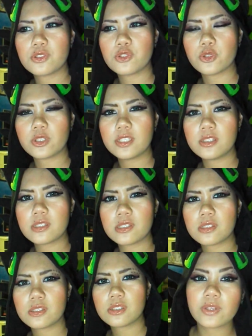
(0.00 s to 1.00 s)
students.
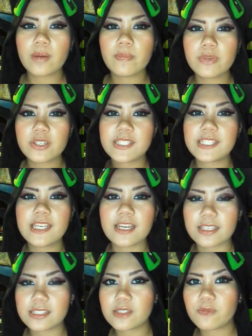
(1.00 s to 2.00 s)
Number
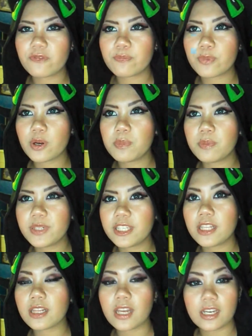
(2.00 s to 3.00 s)
six, probably
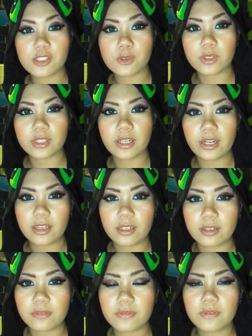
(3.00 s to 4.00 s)
the last one that I
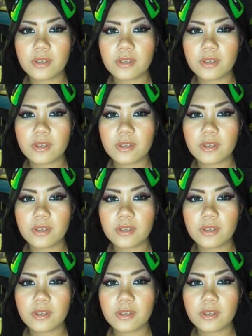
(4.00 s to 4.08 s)
love,